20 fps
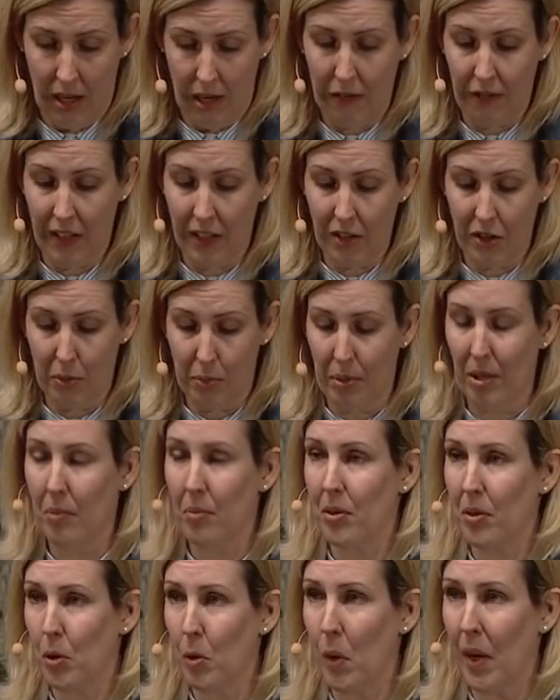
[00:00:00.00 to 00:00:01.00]
I fixed the
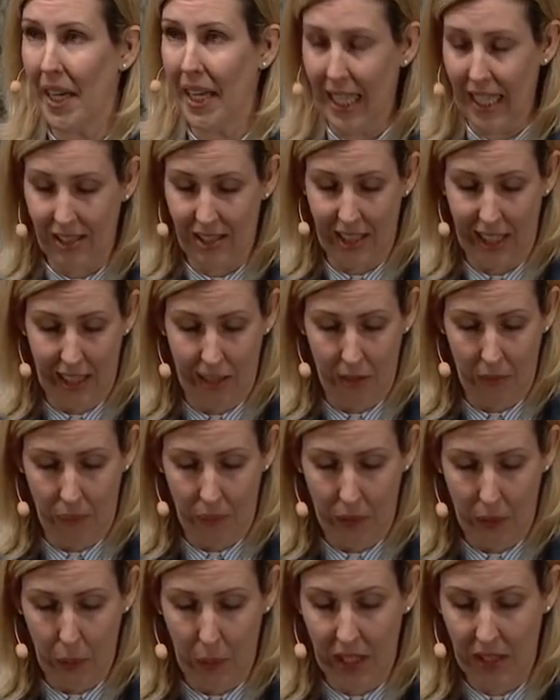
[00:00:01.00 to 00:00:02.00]
problem quite easily
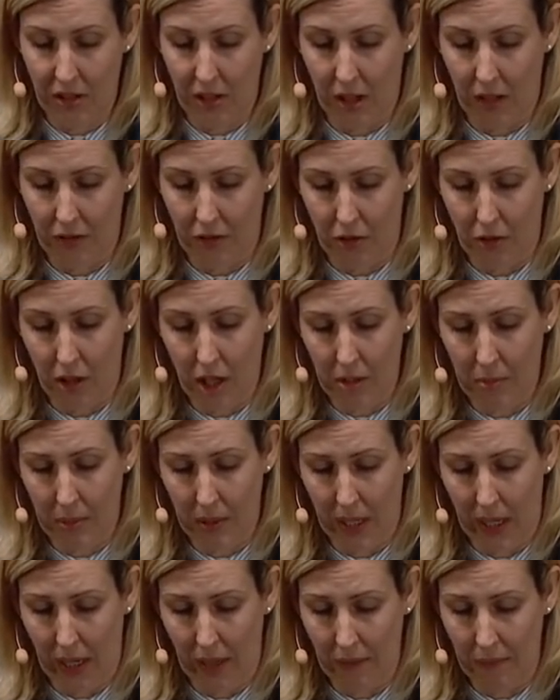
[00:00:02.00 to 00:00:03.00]
weeks after
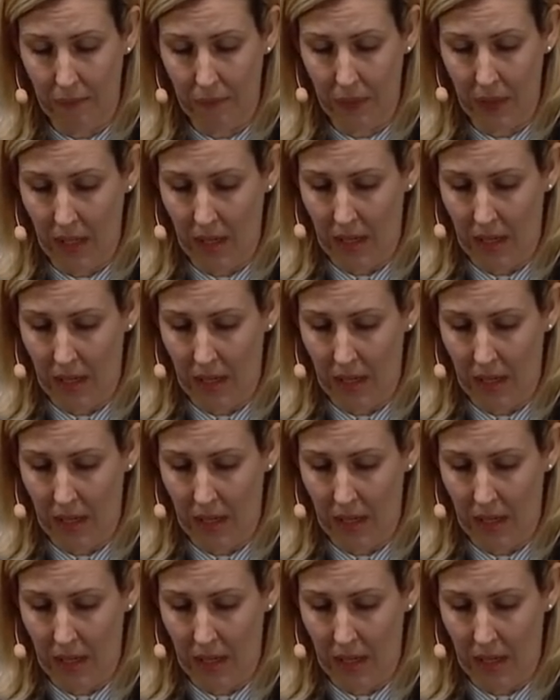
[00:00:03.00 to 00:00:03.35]
opening,